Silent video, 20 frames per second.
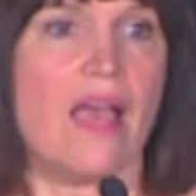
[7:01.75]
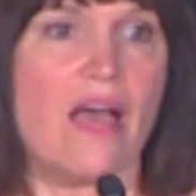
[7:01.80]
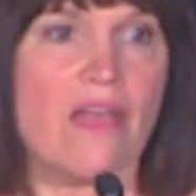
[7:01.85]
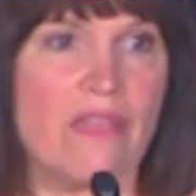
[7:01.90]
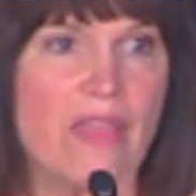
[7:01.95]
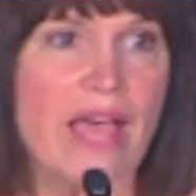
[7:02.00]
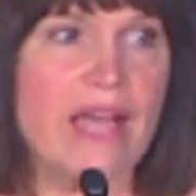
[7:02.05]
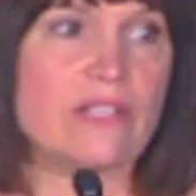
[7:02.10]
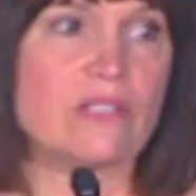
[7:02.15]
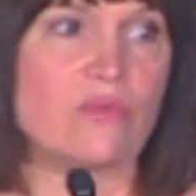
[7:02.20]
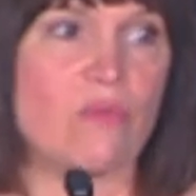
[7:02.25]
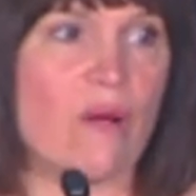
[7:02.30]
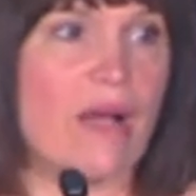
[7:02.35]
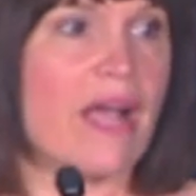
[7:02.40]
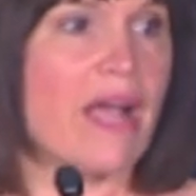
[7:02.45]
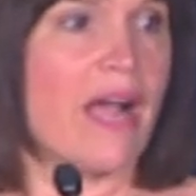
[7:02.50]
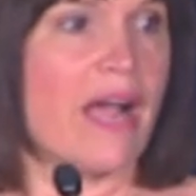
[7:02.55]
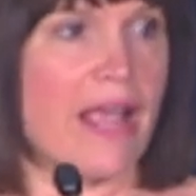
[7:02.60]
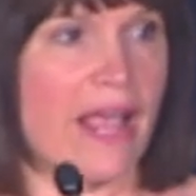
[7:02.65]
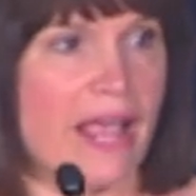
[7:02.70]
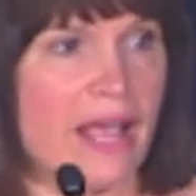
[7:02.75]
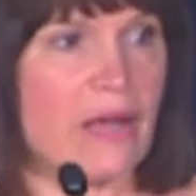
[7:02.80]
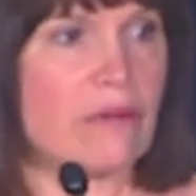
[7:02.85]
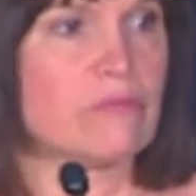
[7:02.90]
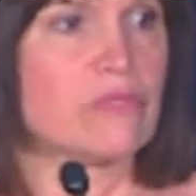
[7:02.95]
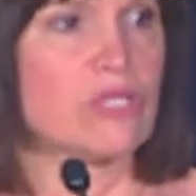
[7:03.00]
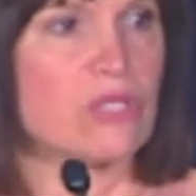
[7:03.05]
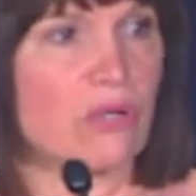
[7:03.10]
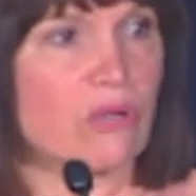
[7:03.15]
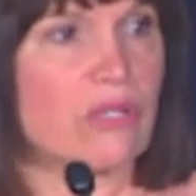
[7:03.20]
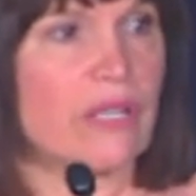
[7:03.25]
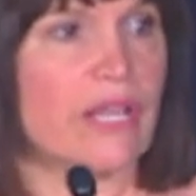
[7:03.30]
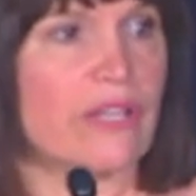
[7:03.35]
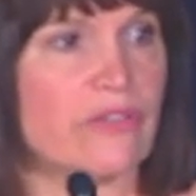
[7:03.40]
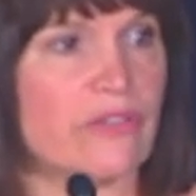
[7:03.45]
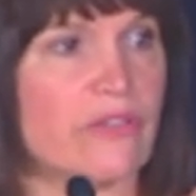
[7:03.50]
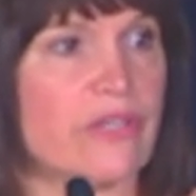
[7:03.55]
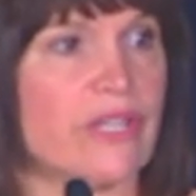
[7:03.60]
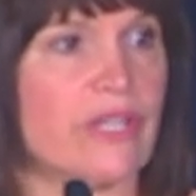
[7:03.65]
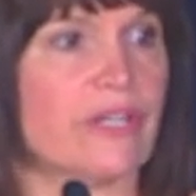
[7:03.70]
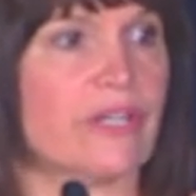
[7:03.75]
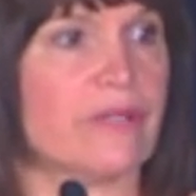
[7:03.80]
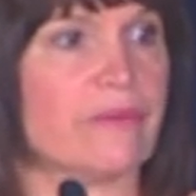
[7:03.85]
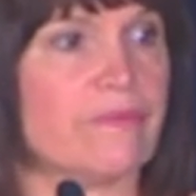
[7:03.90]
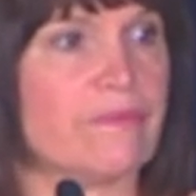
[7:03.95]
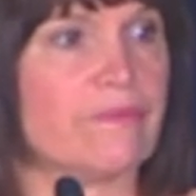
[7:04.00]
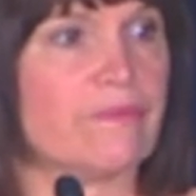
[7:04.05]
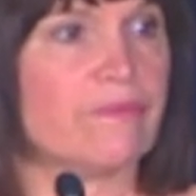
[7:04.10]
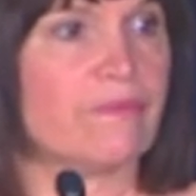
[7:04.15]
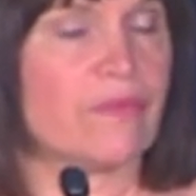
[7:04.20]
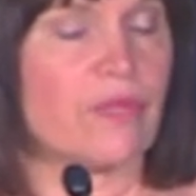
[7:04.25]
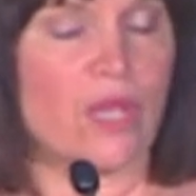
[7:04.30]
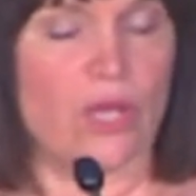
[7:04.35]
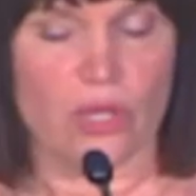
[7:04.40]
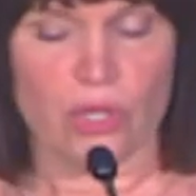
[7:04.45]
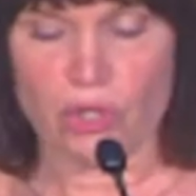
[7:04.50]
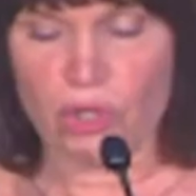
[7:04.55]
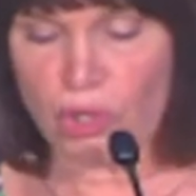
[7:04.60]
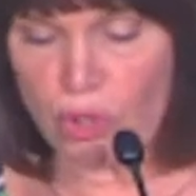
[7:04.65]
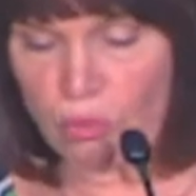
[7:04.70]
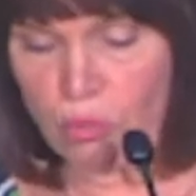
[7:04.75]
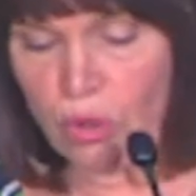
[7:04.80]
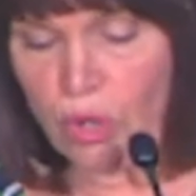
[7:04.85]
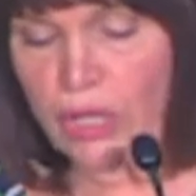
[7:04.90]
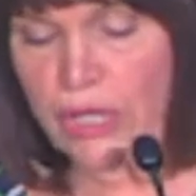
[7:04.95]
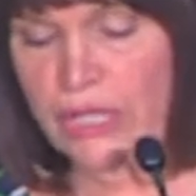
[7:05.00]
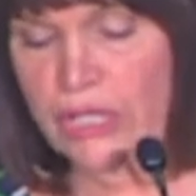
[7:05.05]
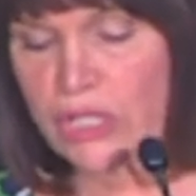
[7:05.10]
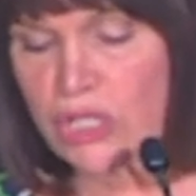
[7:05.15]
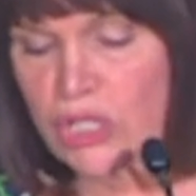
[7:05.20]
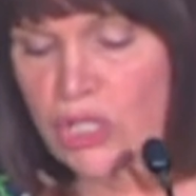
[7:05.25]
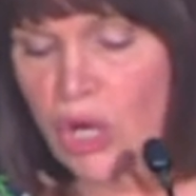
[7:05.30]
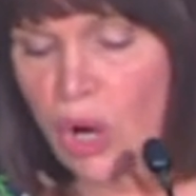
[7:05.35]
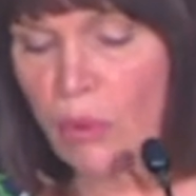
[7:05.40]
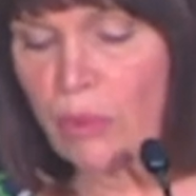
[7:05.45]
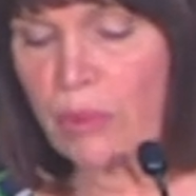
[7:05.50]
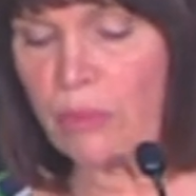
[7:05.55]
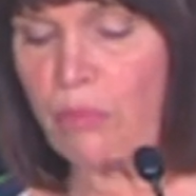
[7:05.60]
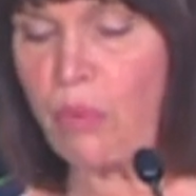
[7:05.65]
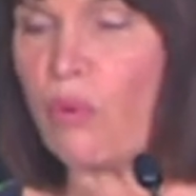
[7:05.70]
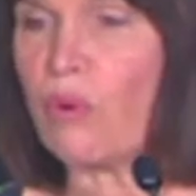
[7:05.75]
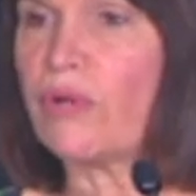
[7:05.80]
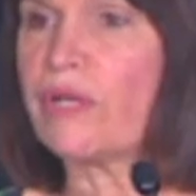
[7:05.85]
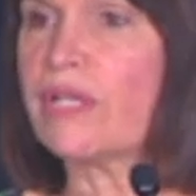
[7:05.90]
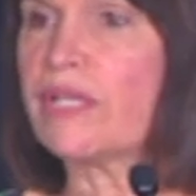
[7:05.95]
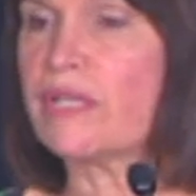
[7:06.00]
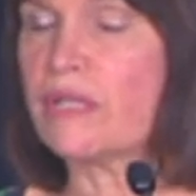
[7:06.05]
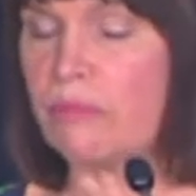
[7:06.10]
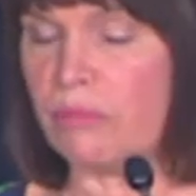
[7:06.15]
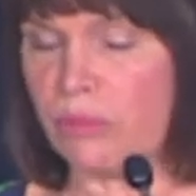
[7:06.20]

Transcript: And that's why I am so glad you're here. Your work is so important at the